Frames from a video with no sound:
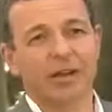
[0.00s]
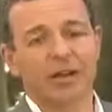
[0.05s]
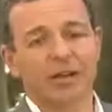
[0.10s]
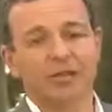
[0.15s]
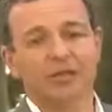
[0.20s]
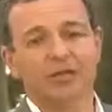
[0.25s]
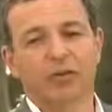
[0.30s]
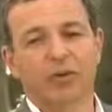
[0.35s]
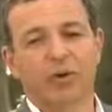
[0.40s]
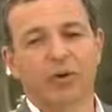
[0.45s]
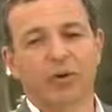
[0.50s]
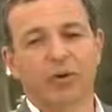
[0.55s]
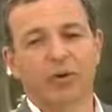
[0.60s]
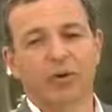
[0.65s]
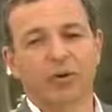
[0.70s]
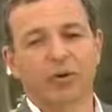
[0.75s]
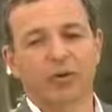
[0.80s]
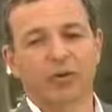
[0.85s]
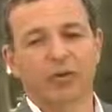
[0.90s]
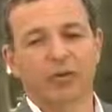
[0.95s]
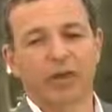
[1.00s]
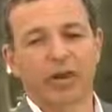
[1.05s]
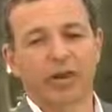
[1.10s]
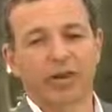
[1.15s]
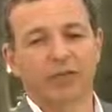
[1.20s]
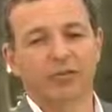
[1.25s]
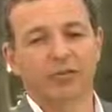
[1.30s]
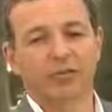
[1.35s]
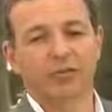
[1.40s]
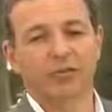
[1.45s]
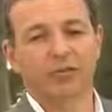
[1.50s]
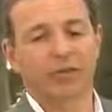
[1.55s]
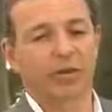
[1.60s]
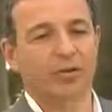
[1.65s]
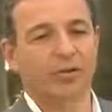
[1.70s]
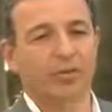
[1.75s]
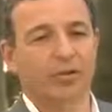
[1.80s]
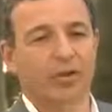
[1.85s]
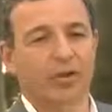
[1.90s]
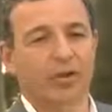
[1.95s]
And so the essence of
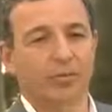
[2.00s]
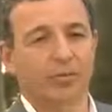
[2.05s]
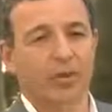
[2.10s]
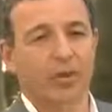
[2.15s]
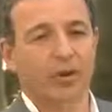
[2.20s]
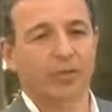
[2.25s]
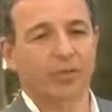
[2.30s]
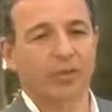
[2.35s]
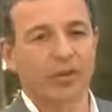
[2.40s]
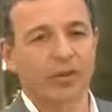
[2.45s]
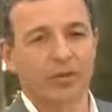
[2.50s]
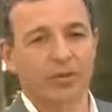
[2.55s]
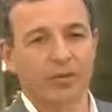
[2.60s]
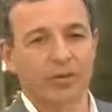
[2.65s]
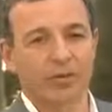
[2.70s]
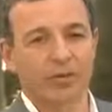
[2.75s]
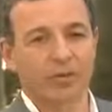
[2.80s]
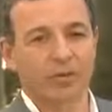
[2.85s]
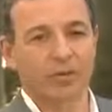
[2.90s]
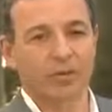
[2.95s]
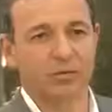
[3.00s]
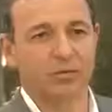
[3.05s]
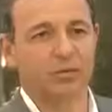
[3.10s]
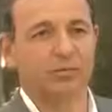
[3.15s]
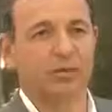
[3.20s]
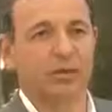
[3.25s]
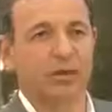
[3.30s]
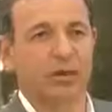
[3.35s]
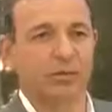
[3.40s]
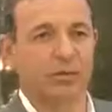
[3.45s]
Pixar, Marvel, and Disney were